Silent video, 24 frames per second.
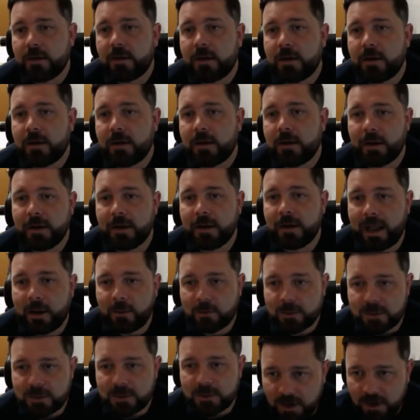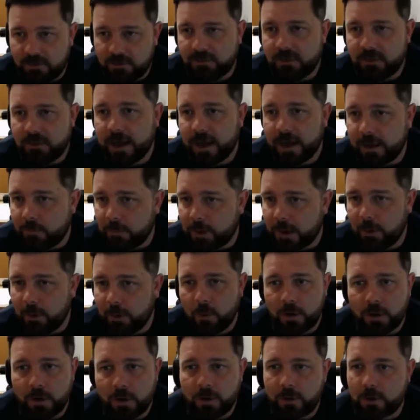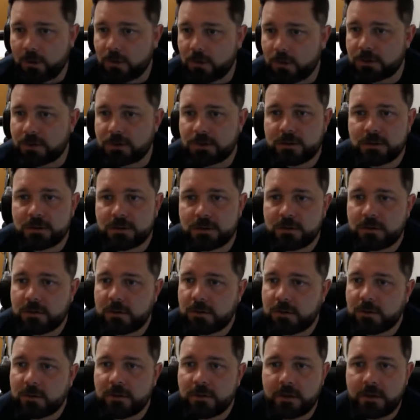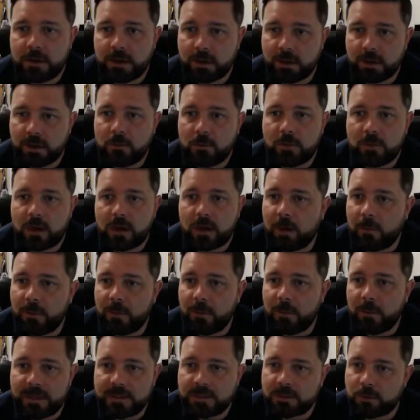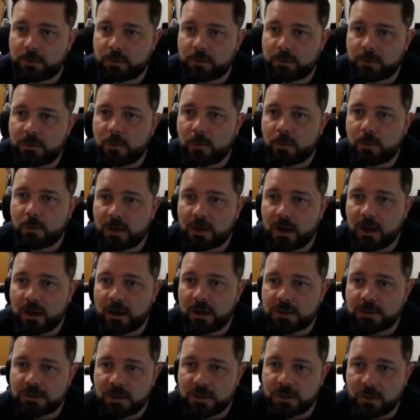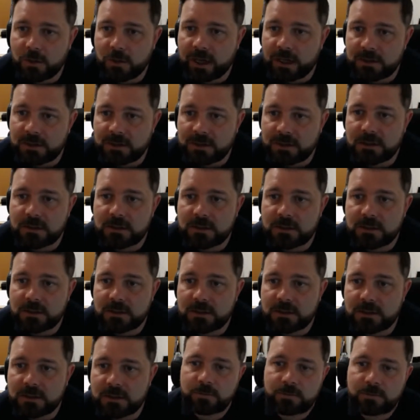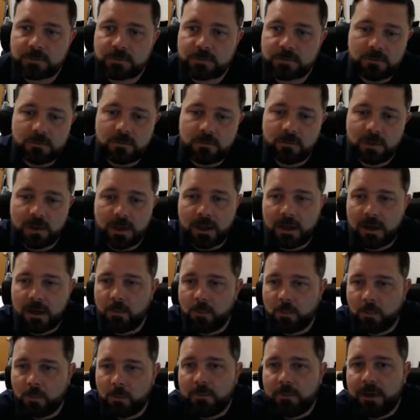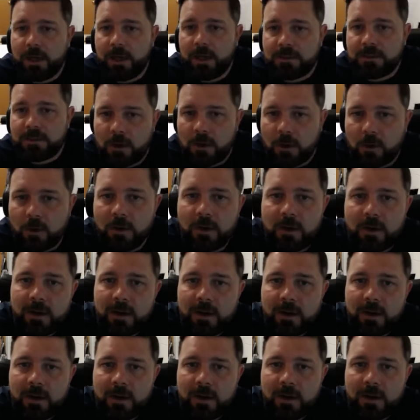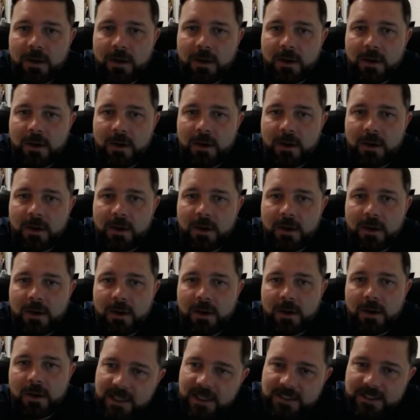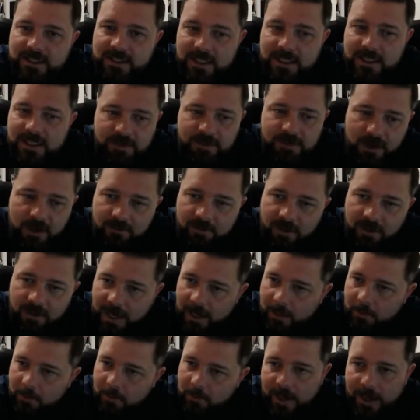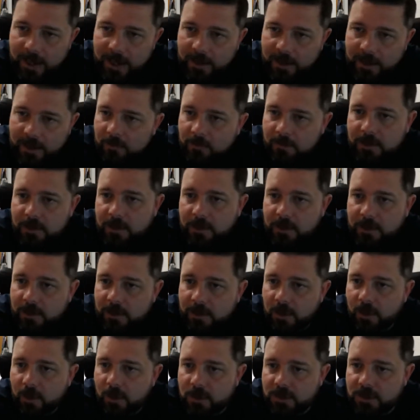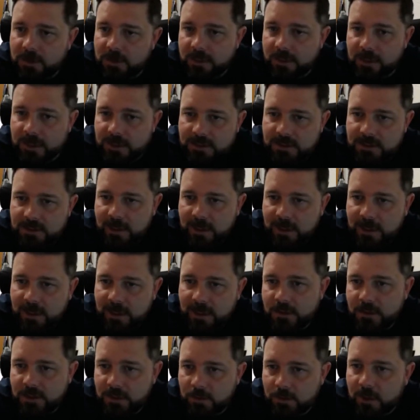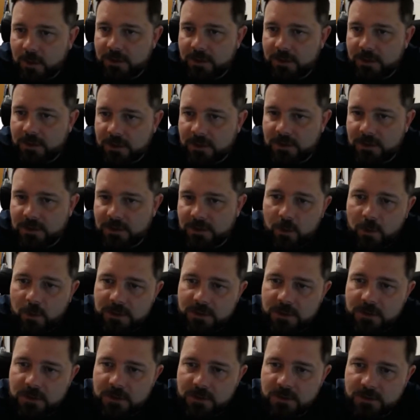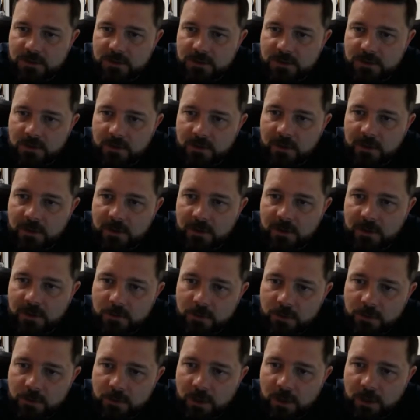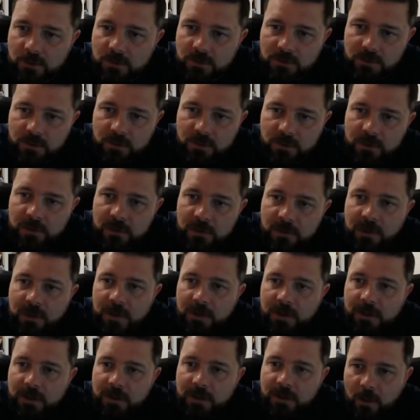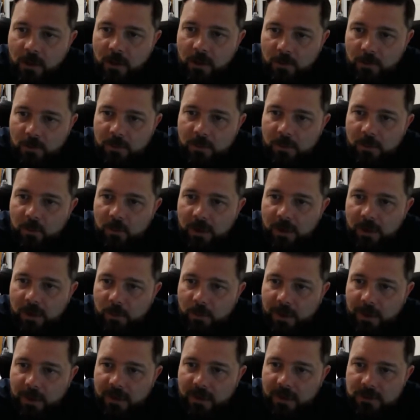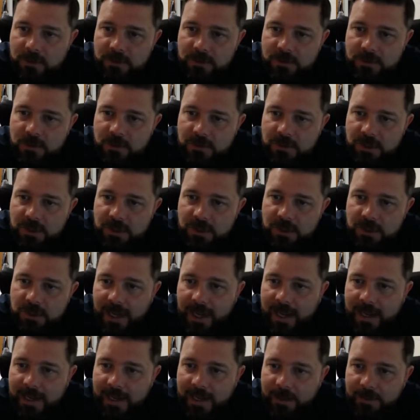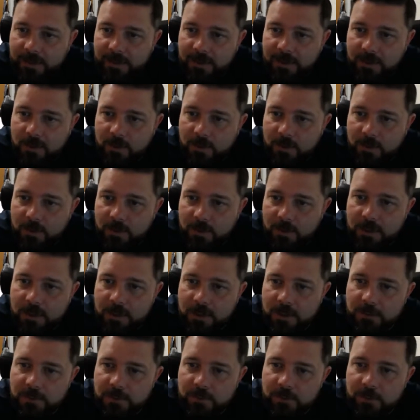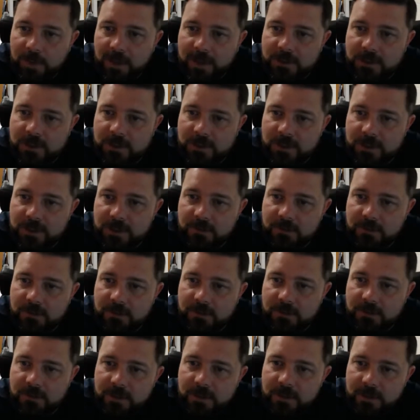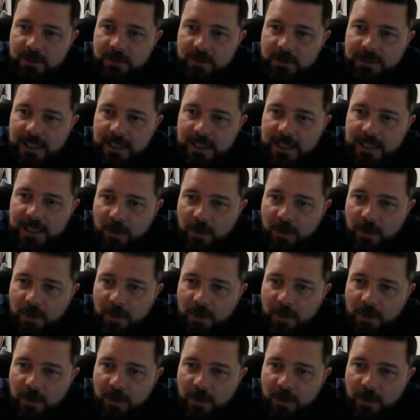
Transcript: Um, and that was verified by one of those, you know, combines or whatever you want to call it, showcases. Um, and so, as a college coach, when I see it's verified by you know those things, I know that she really touched it. It wasn't just her high school coach or you know her one of her parents, usually her dad, out there with some makeshift tape mm-hmm.